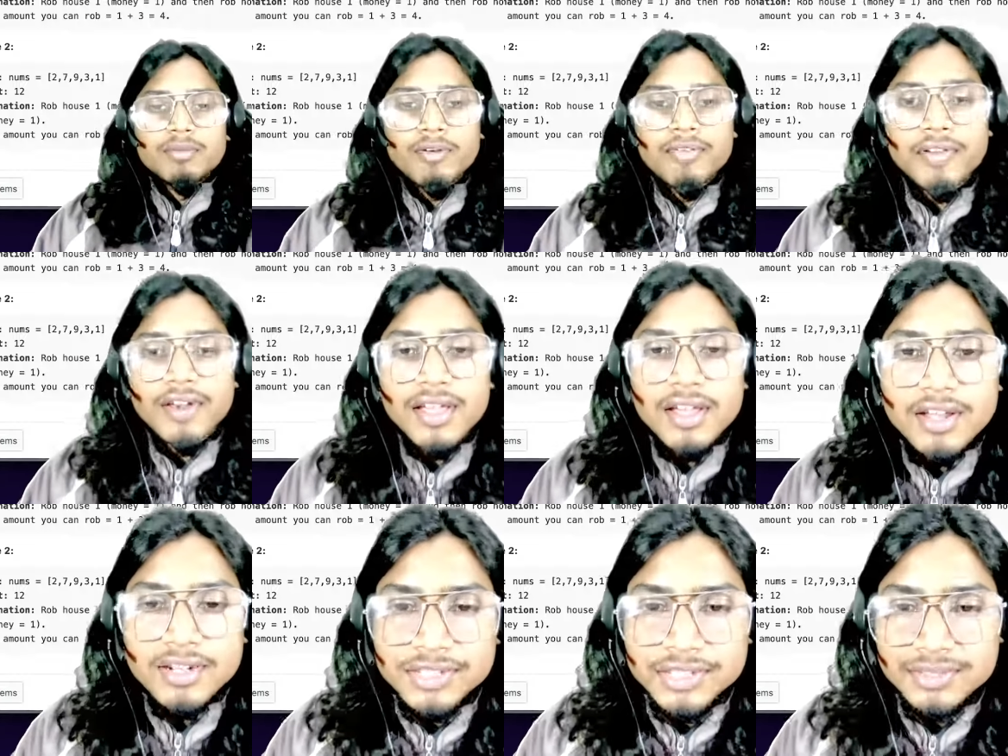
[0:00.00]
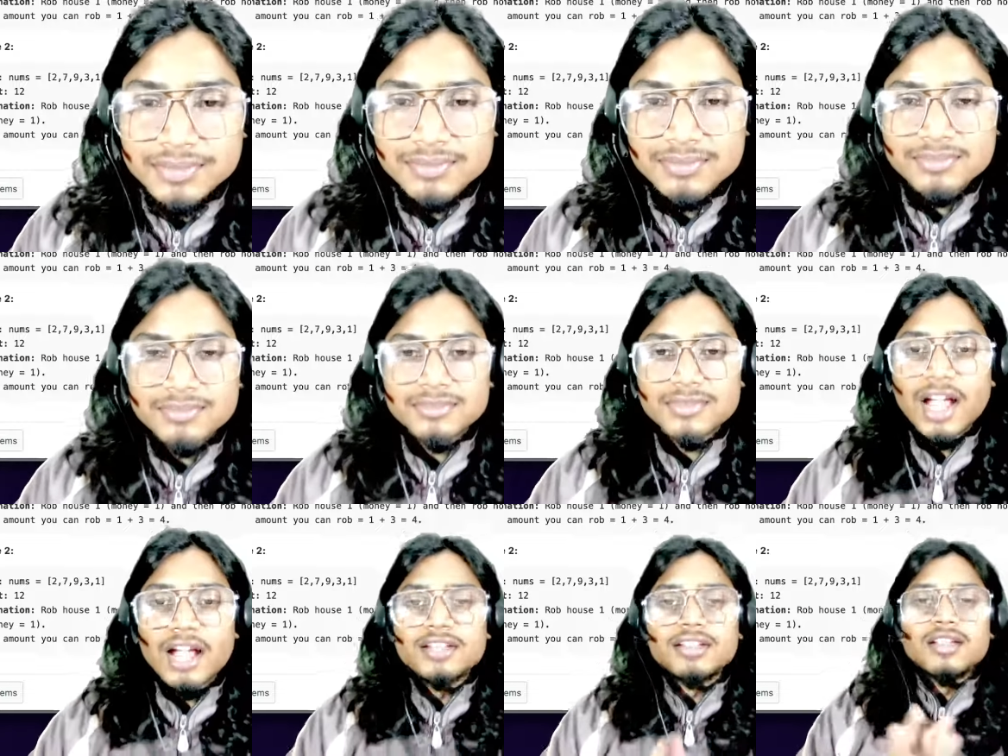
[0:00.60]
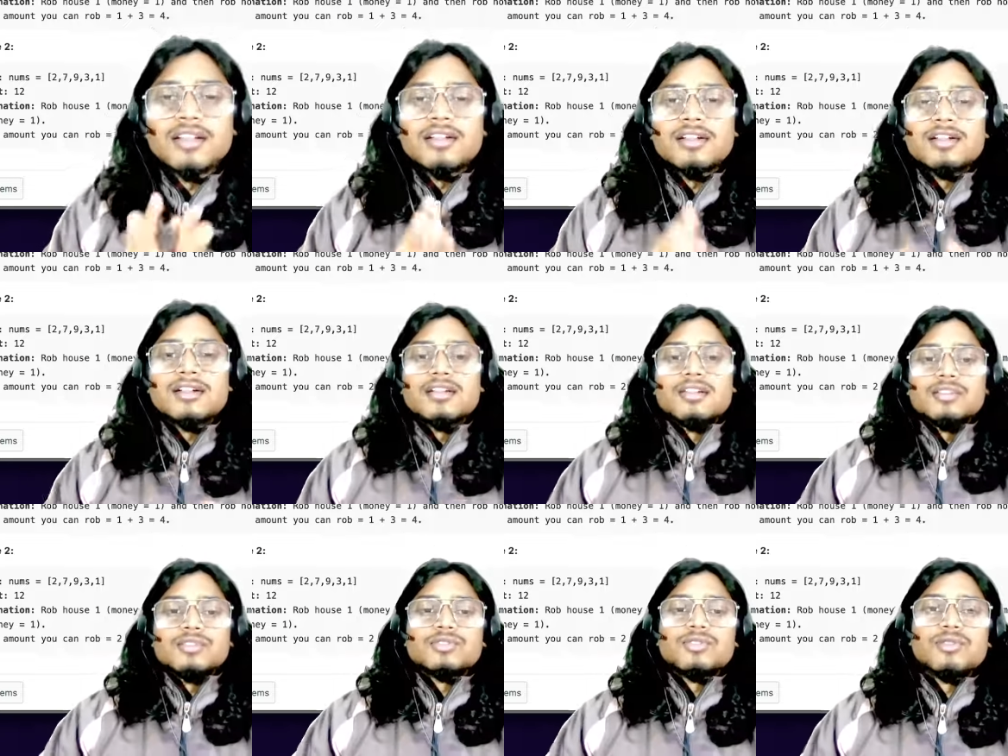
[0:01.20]
recursion.
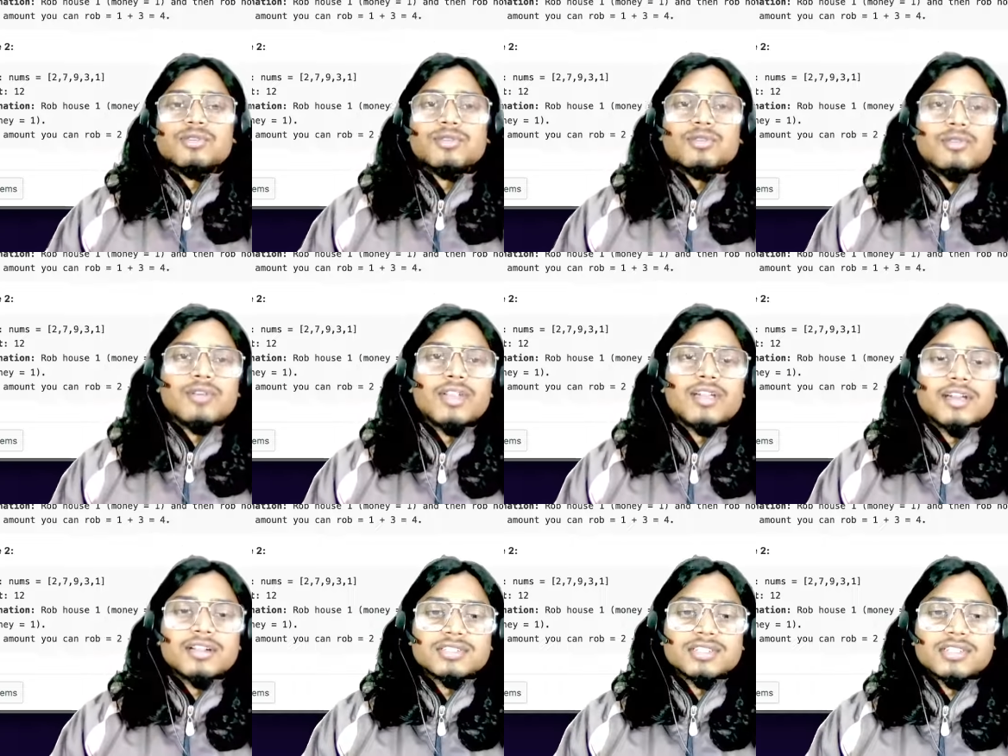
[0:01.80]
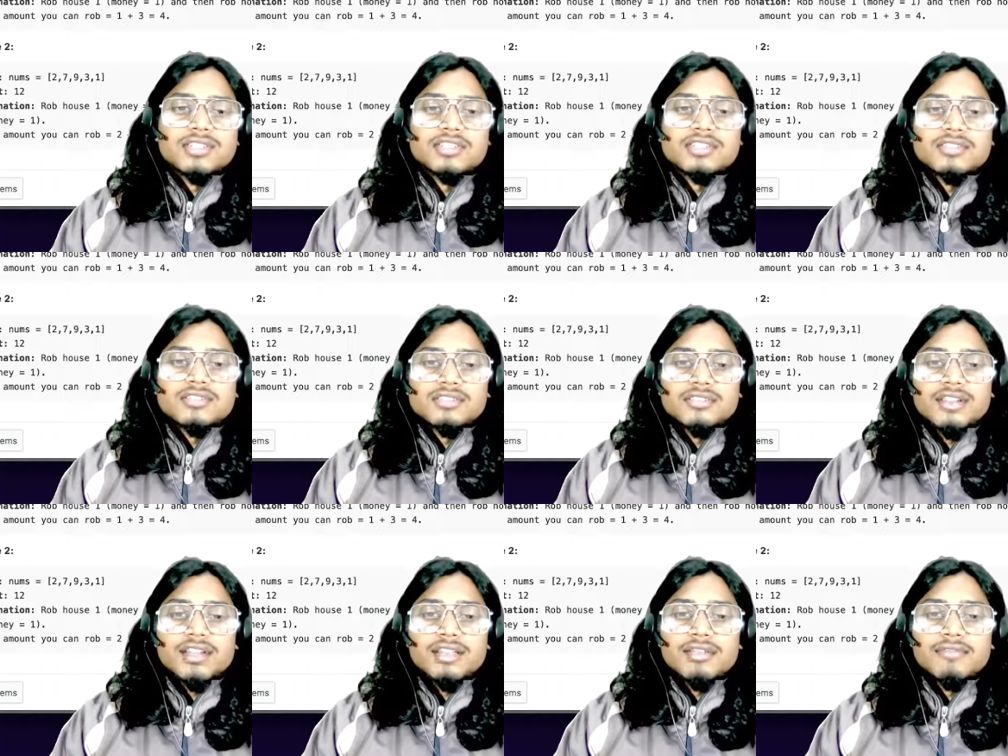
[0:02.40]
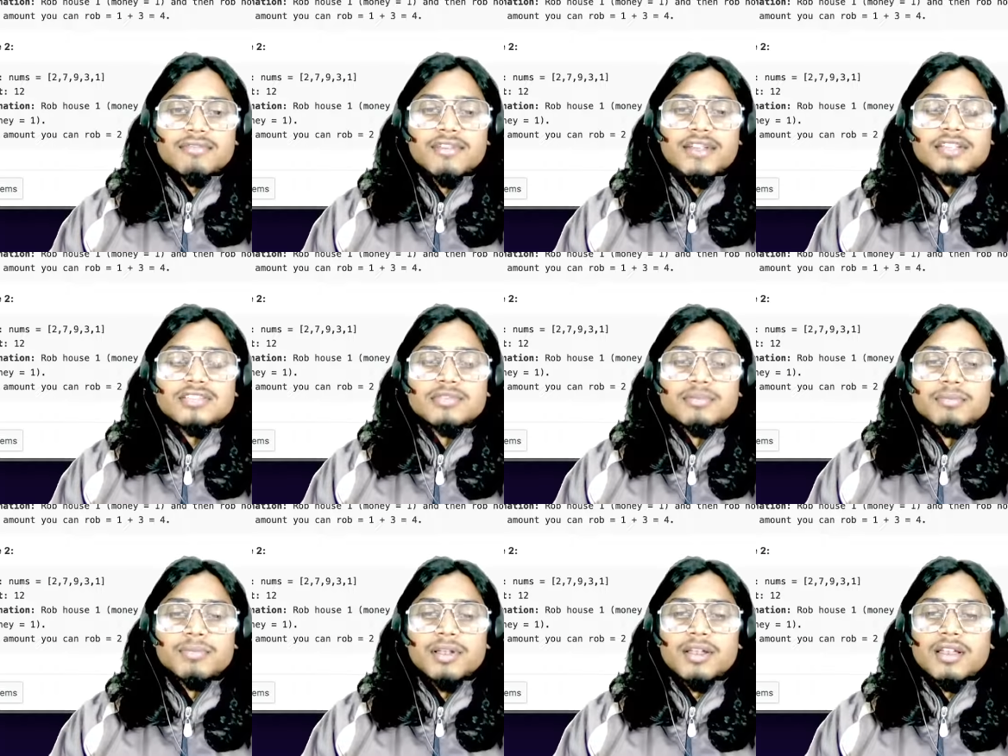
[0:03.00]
So recursion is like very
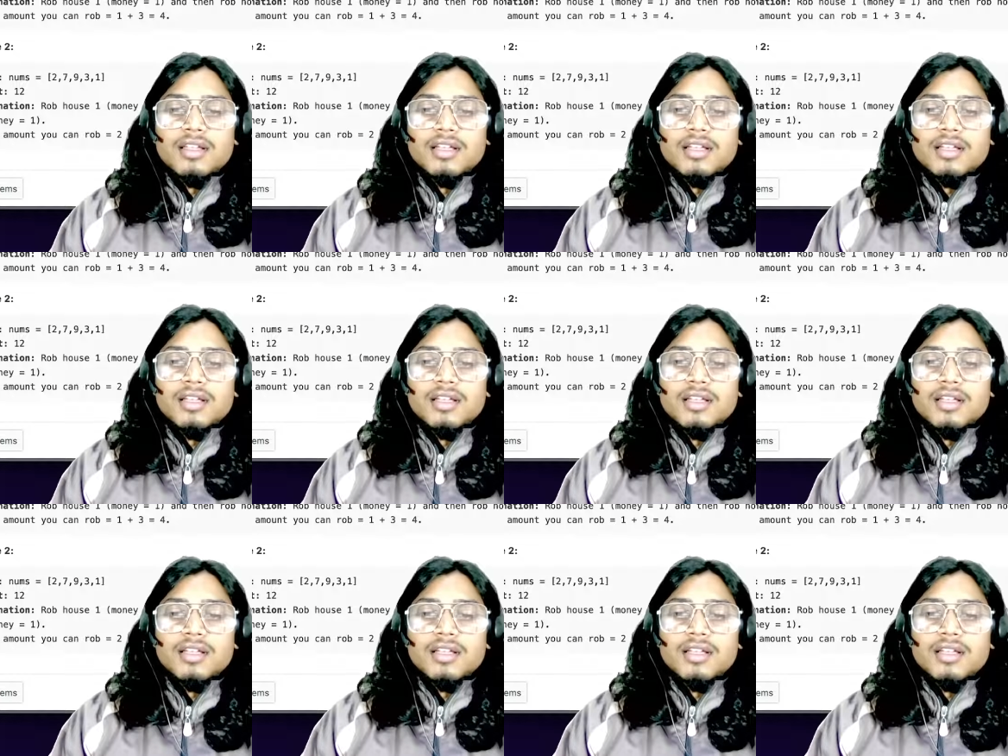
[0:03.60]
simple.